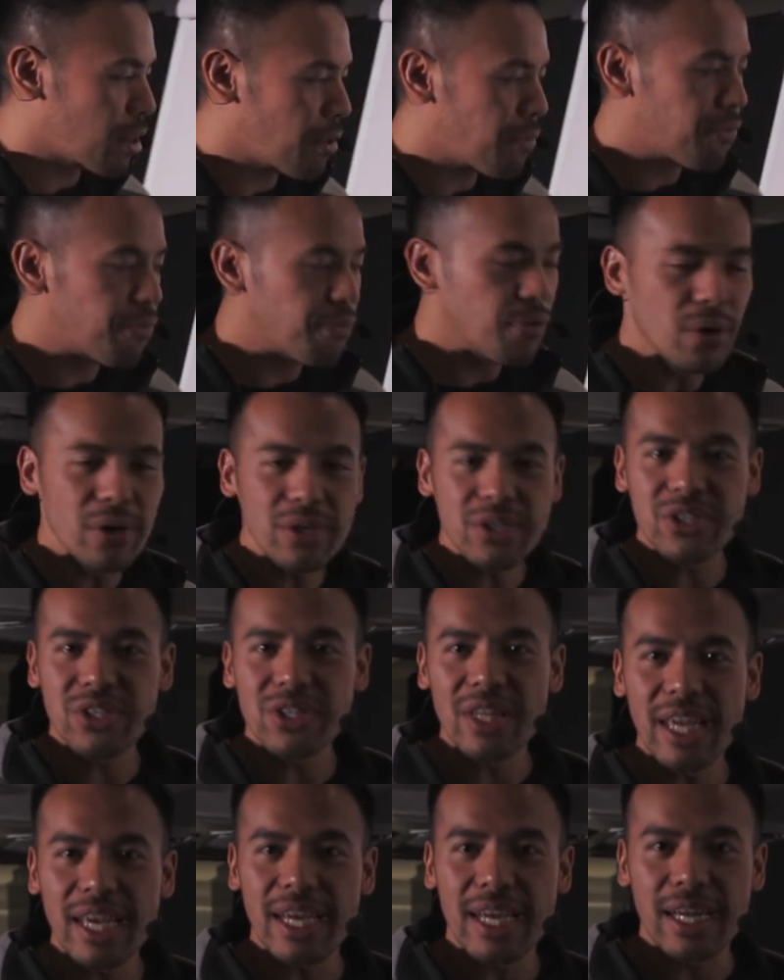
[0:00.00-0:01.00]
The
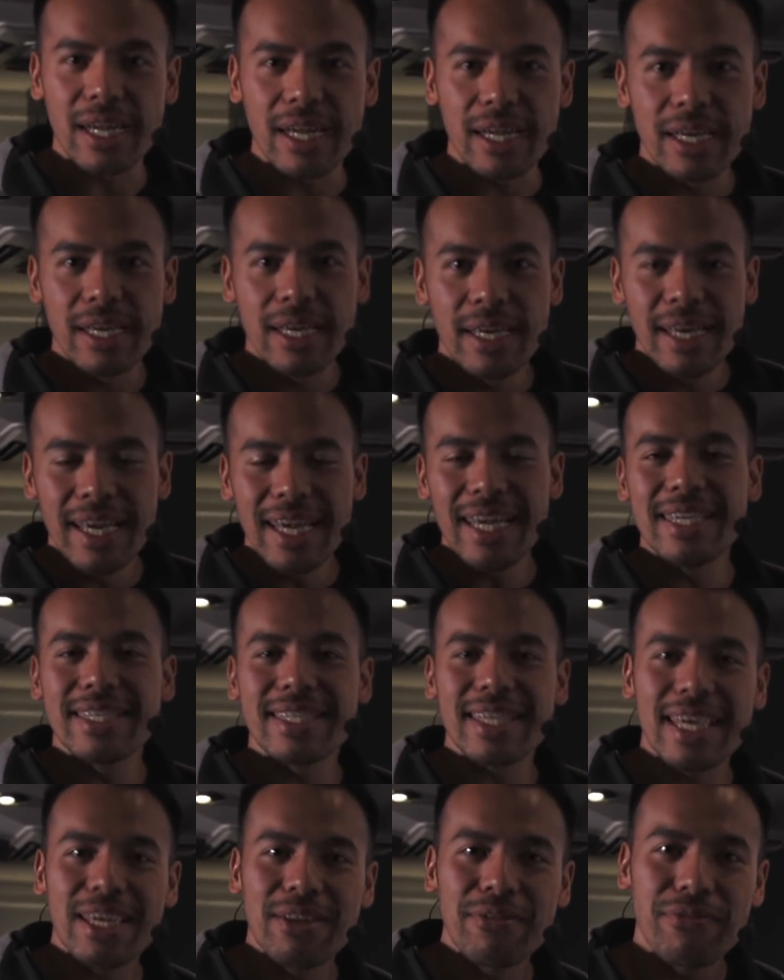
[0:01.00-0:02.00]
first thing
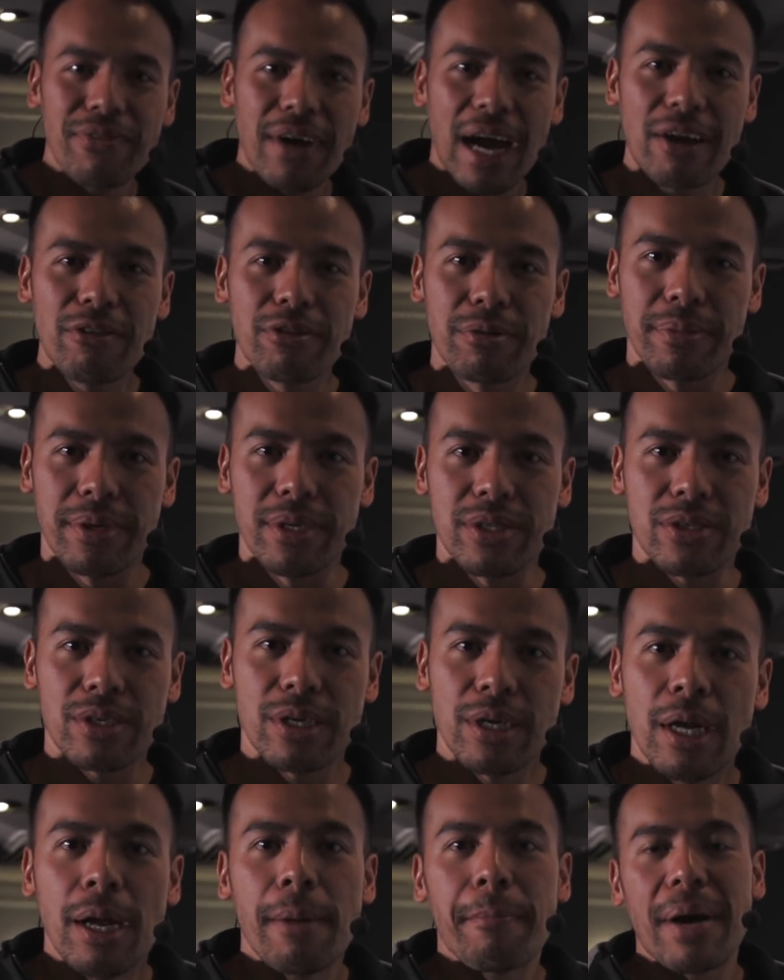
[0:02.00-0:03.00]
is environment.
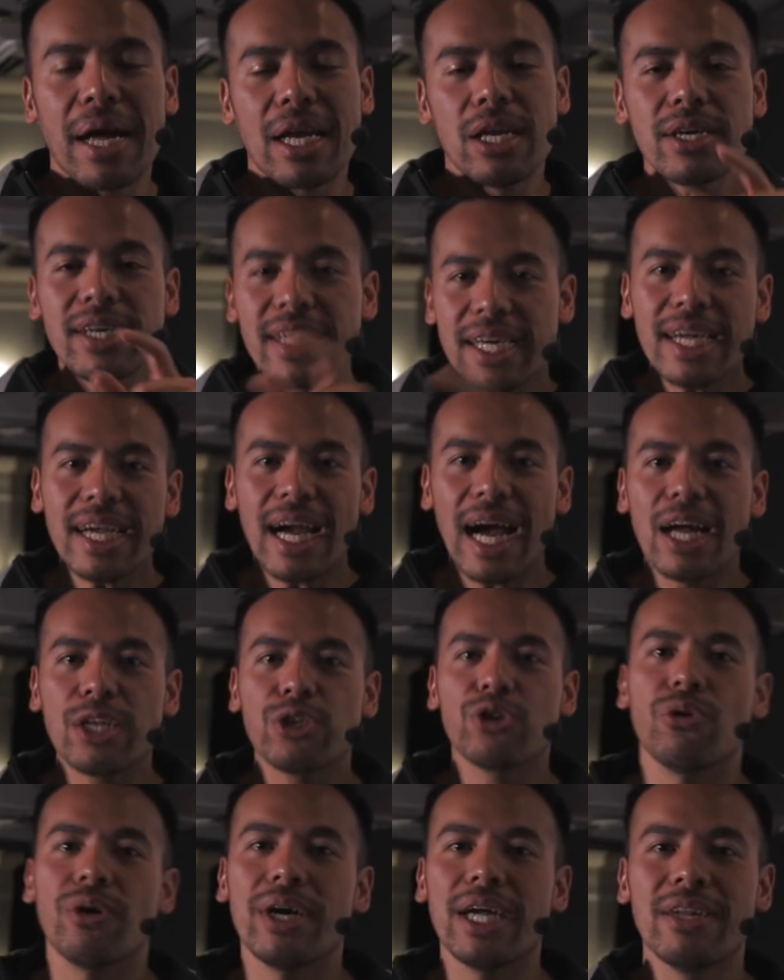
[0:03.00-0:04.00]
By looking
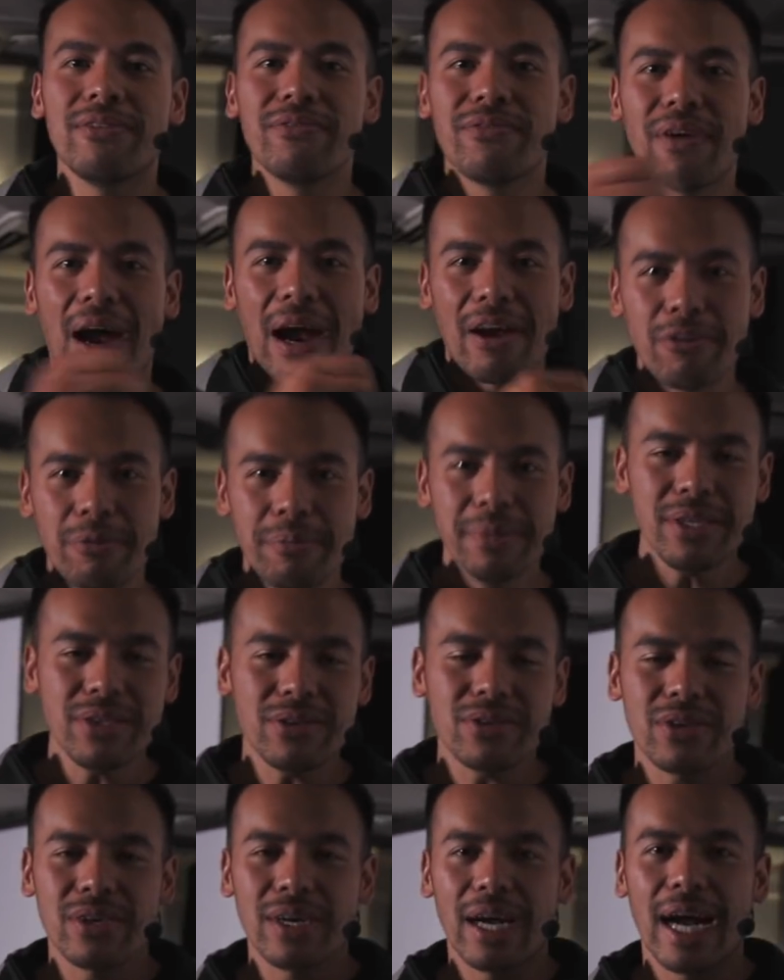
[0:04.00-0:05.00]
at your
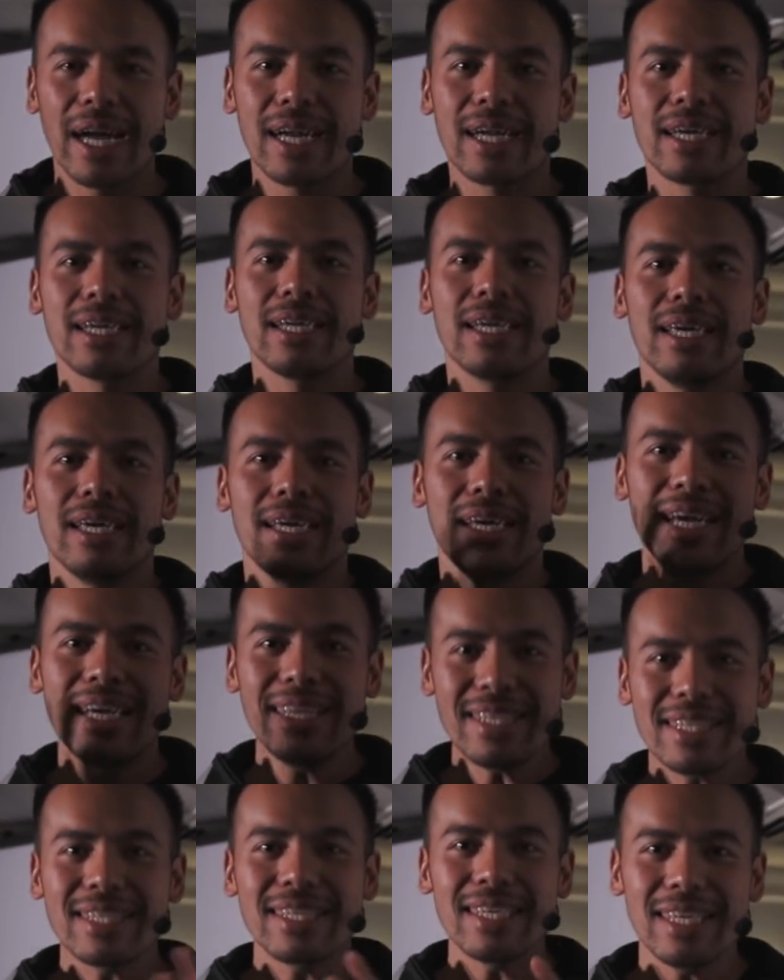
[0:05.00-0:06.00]
environment, I can
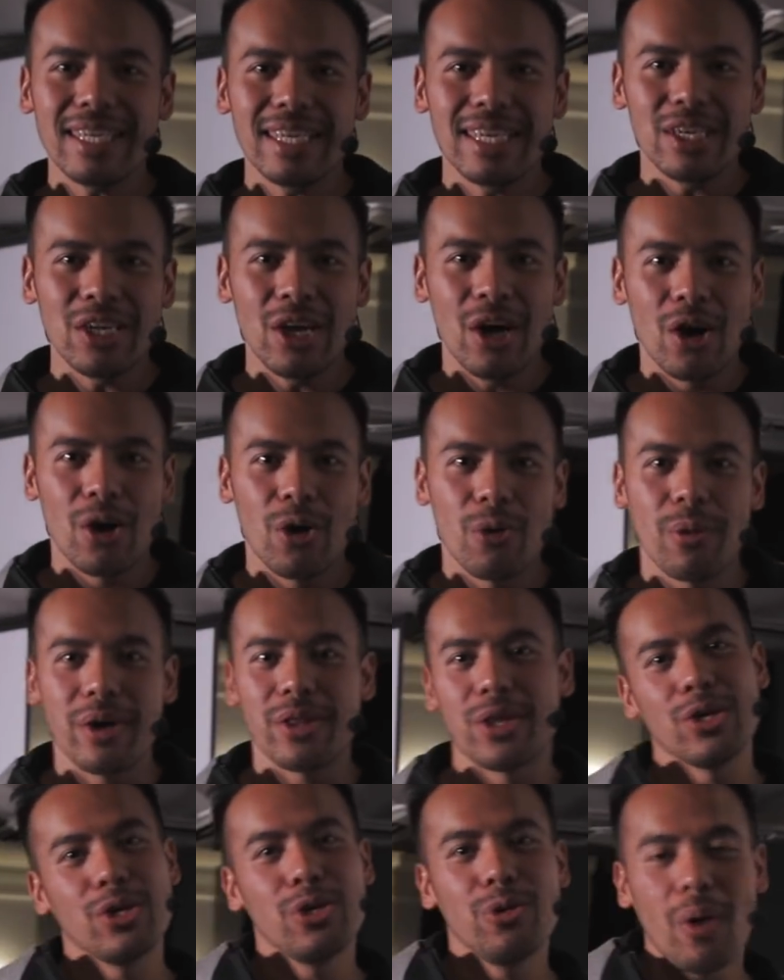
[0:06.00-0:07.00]
instantly know
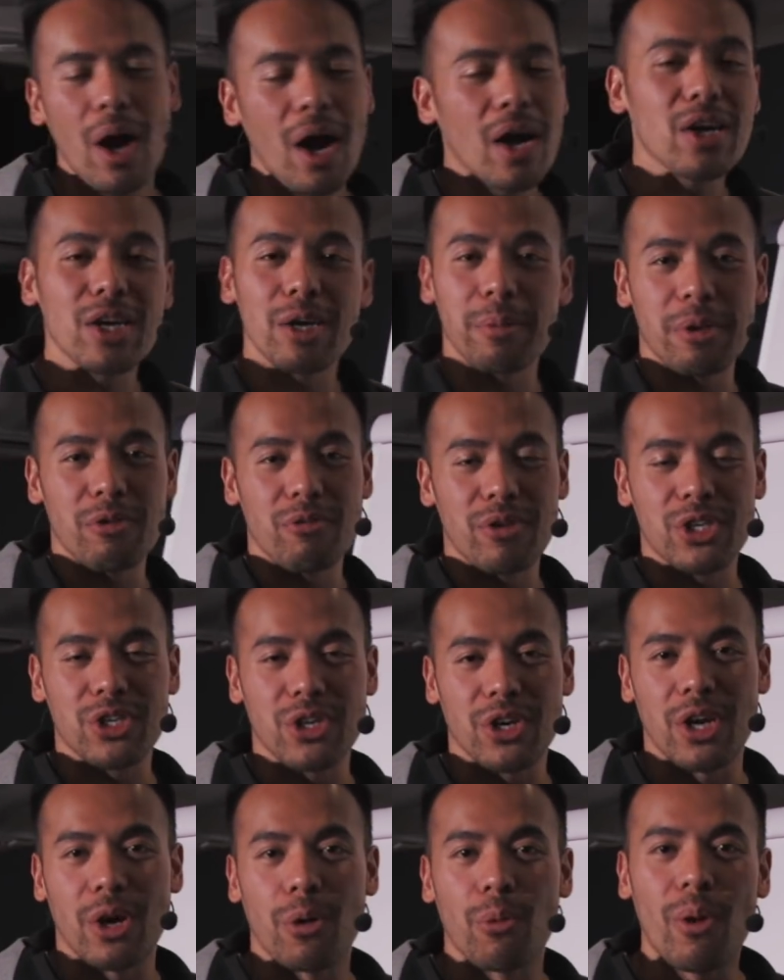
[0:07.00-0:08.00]
whether you are going to be
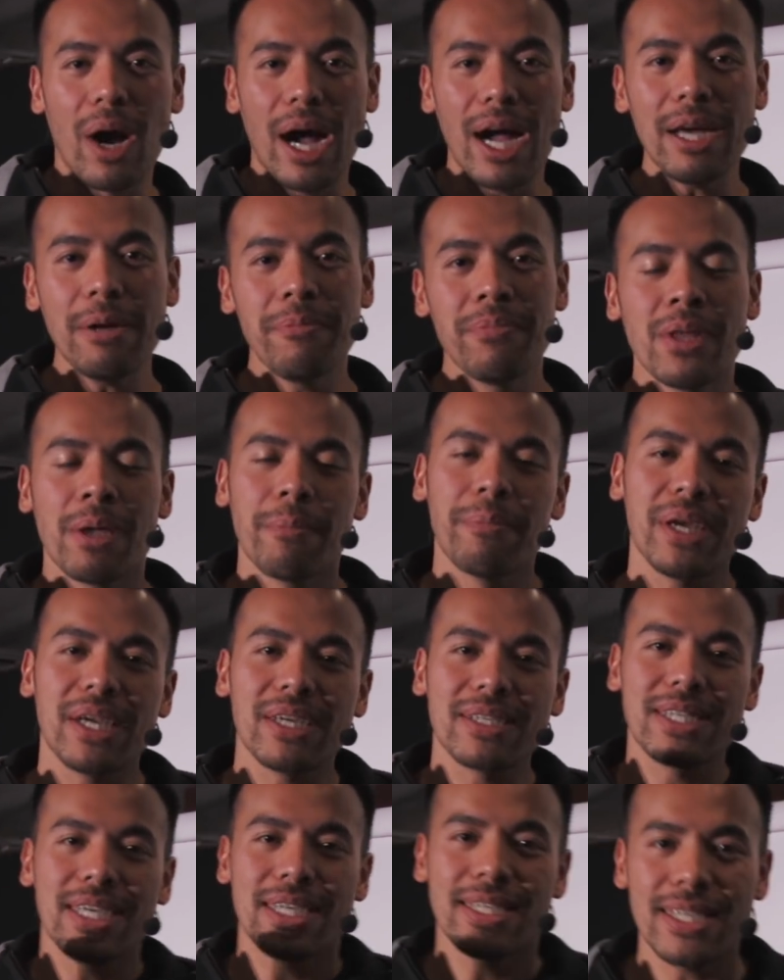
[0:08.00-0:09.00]
rich or not. Why?
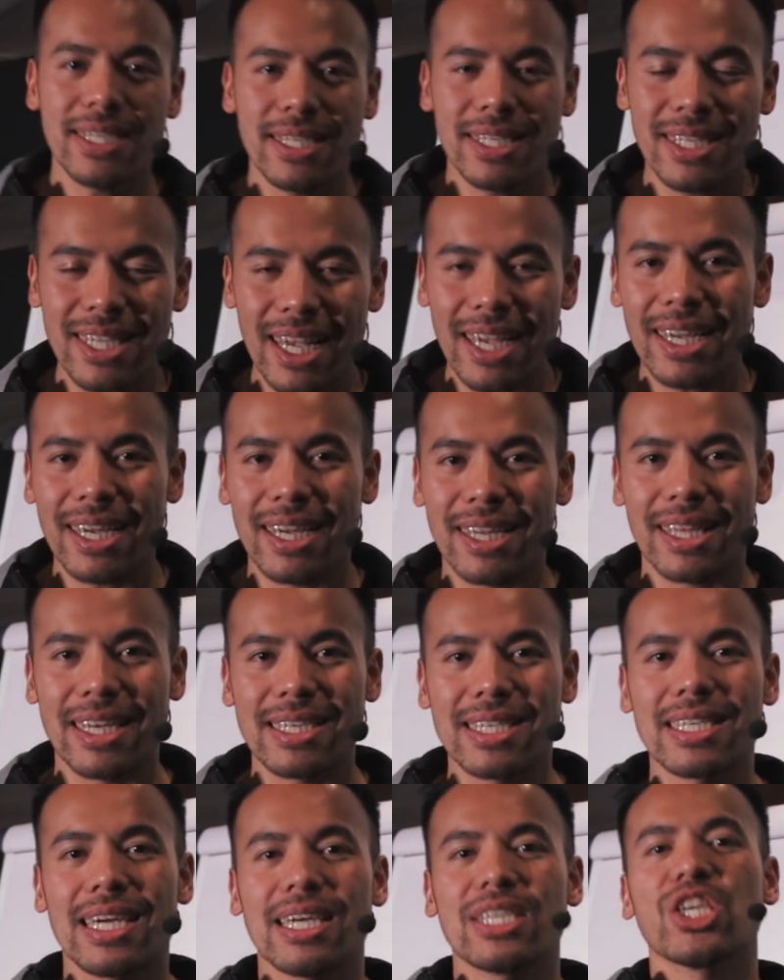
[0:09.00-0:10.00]
Because there's a saying
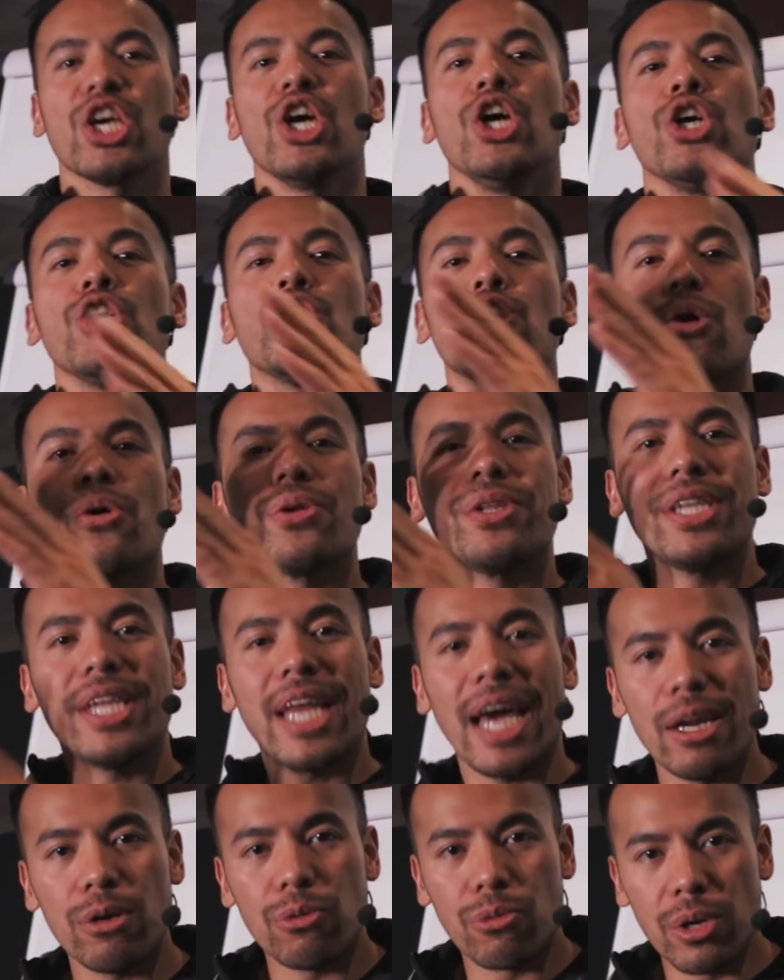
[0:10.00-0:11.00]
that says your
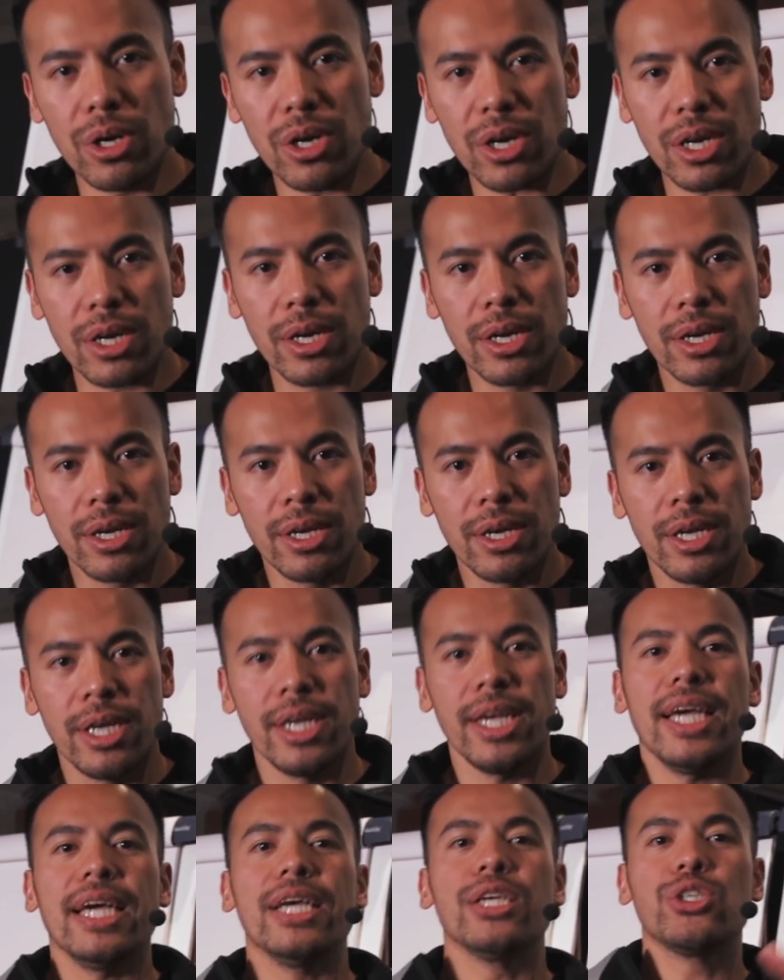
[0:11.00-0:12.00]
network
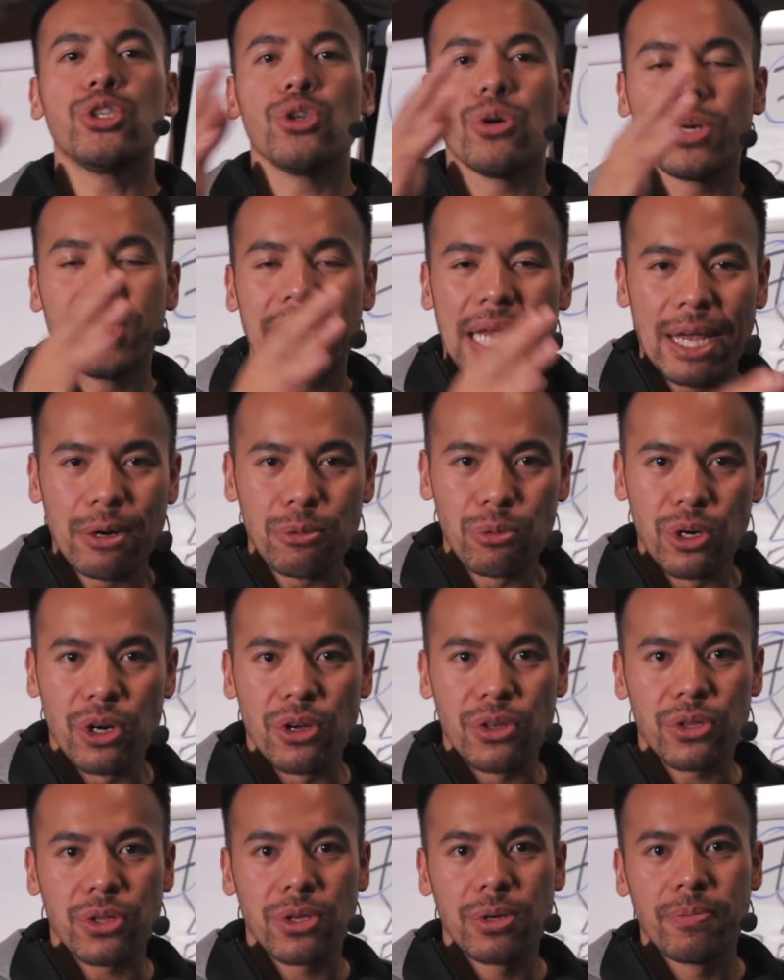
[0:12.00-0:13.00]
is your net
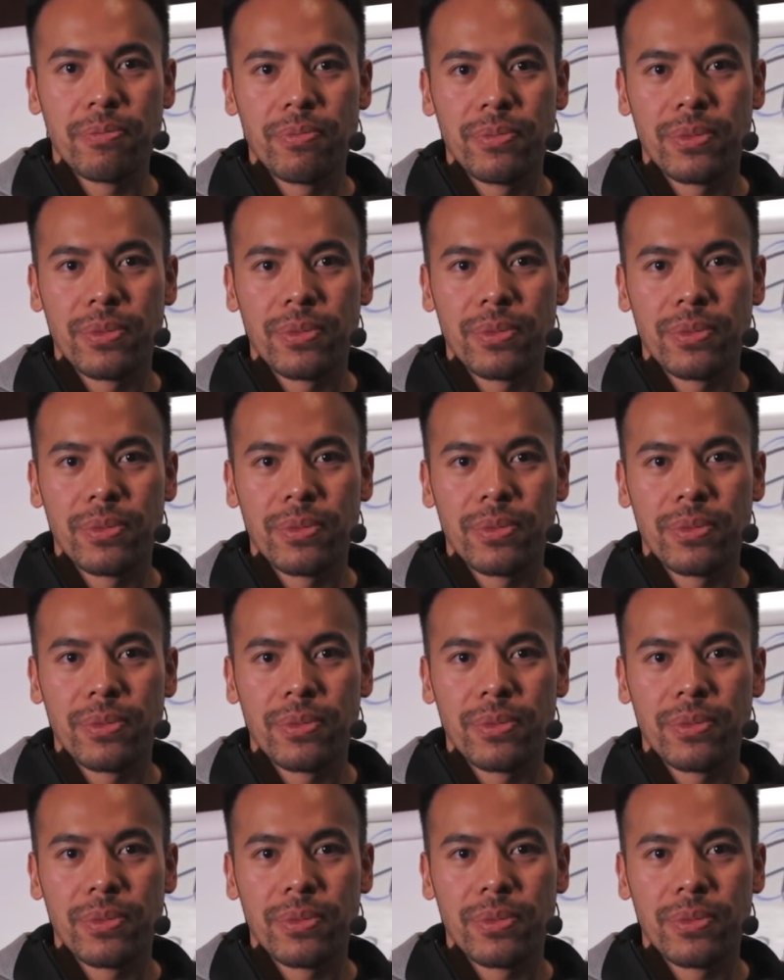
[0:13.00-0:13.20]
worth.